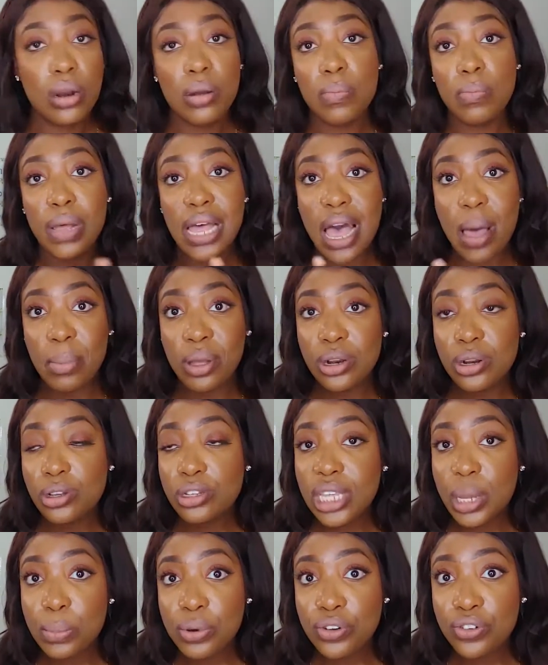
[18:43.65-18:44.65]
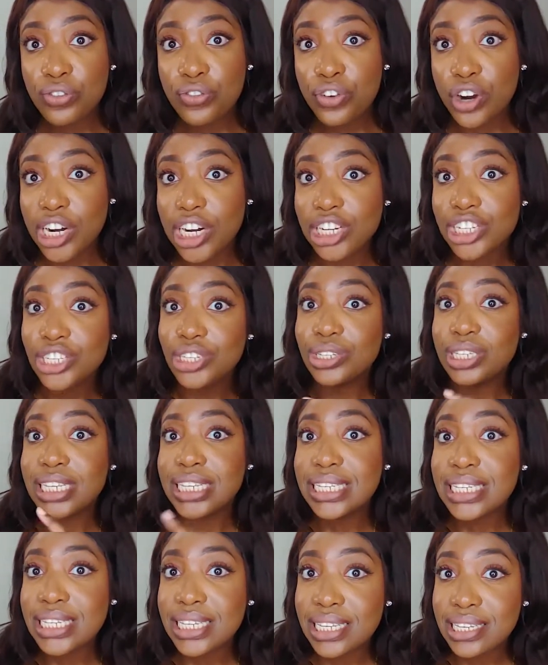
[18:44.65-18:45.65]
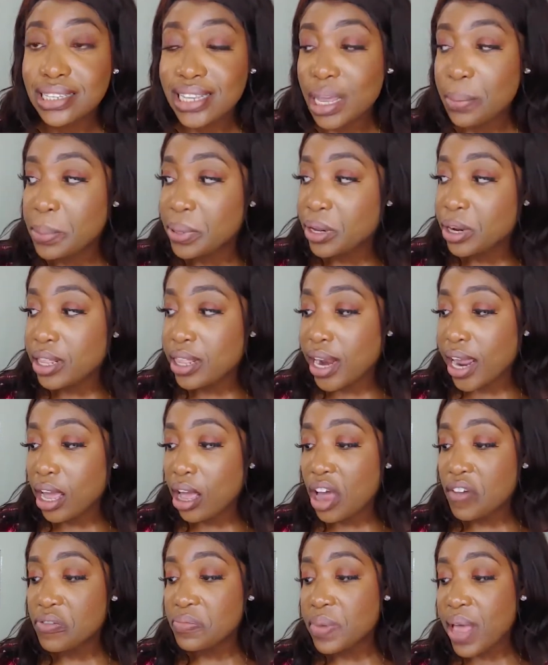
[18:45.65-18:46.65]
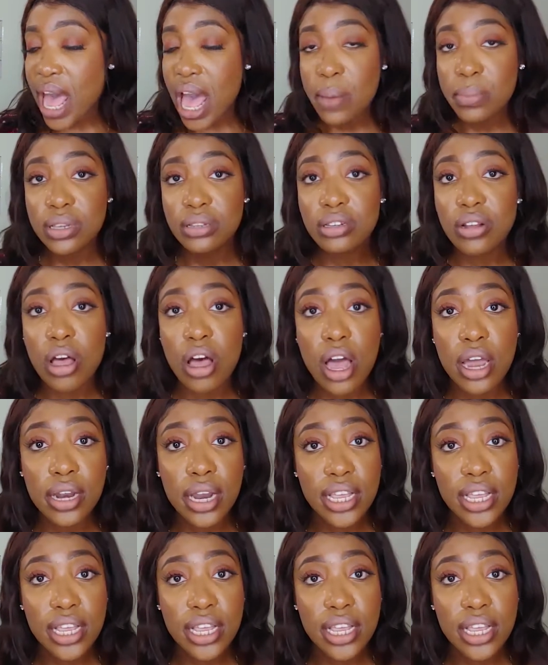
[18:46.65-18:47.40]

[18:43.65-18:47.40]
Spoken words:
But I'm gonna do stapler first. So this is the stapler that I got from Amazon.